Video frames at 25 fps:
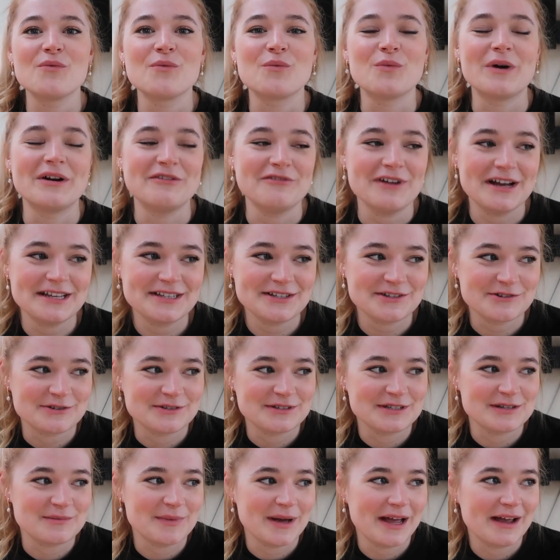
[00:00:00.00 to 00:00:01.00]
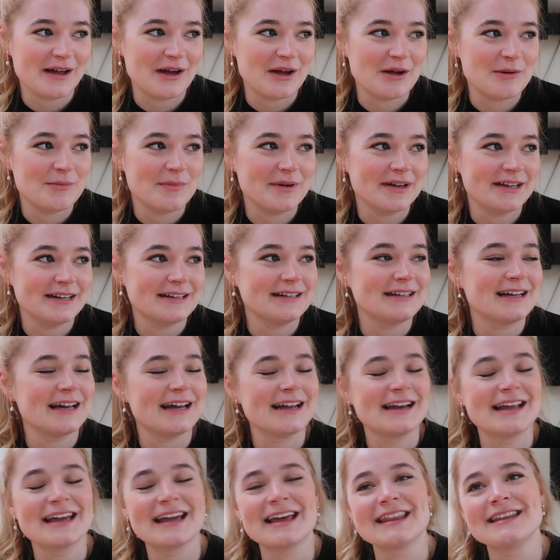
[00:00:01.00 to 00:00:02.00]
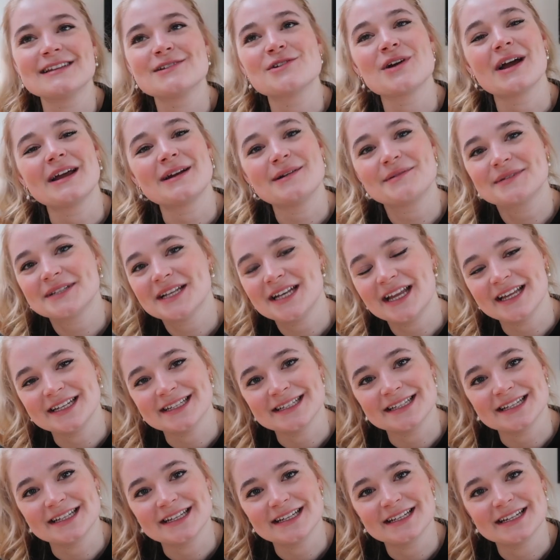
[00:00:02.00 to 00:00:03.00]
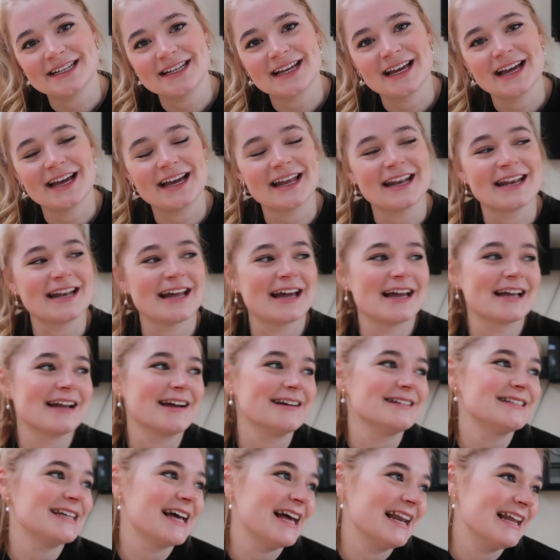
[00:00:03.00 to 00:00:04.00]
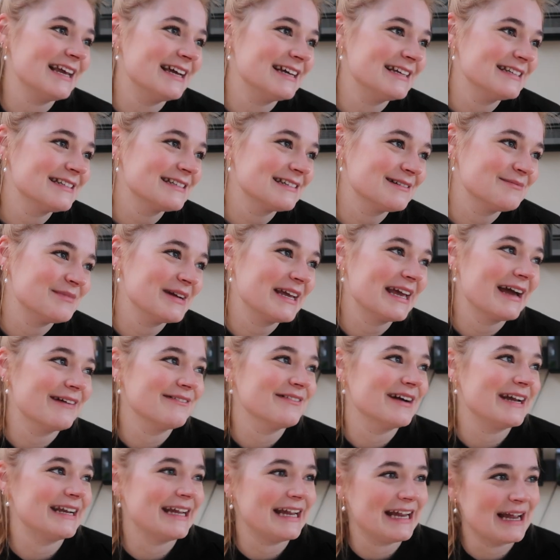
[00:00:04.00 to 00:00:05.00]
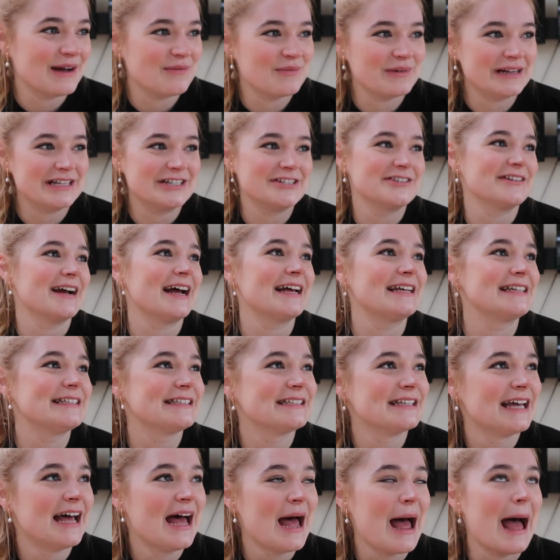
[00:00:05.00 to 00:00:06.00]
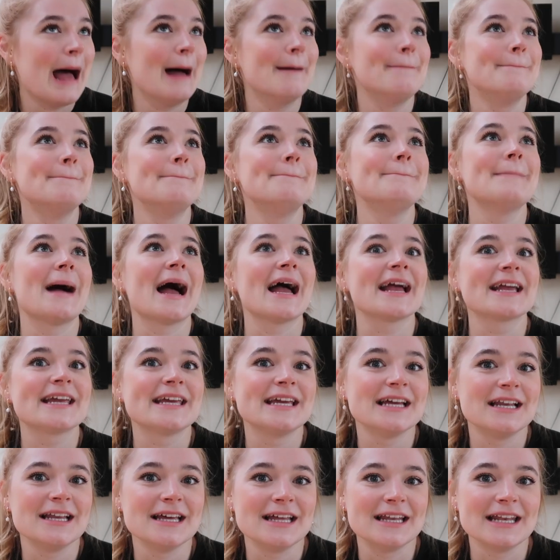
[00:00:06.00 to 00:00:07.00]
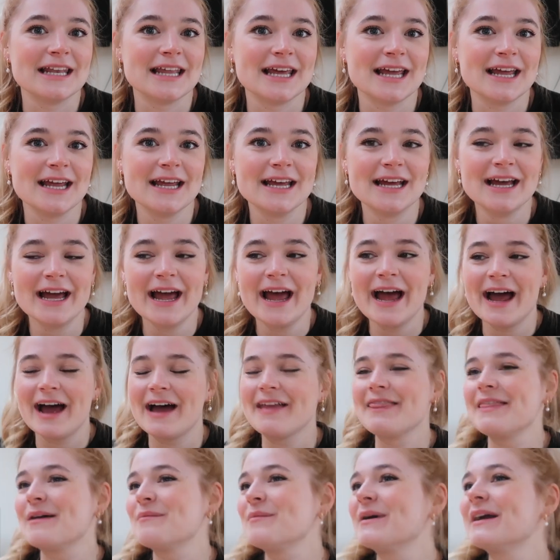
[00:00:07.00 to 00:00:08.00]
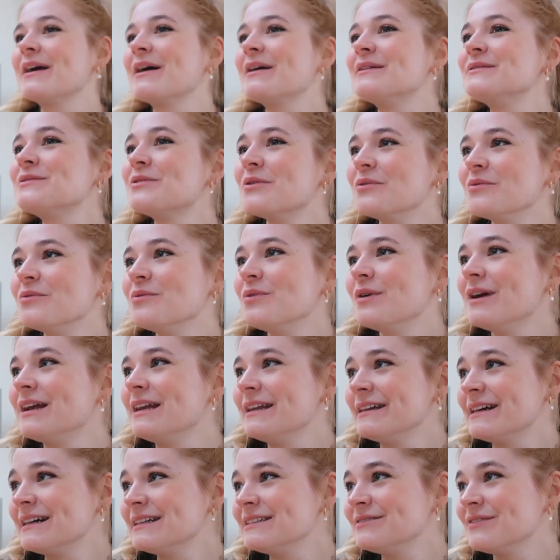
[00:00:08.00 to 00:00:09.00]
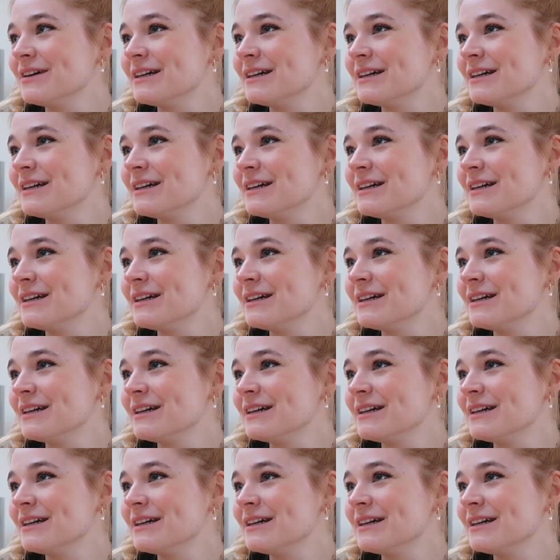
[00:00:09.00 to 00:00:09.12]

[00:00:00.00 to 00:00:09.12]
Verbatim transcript: When restaurants are back open and I get the train up to London and I go to Elliot's and we get ready and we dress immaculately, and then we go to a really nice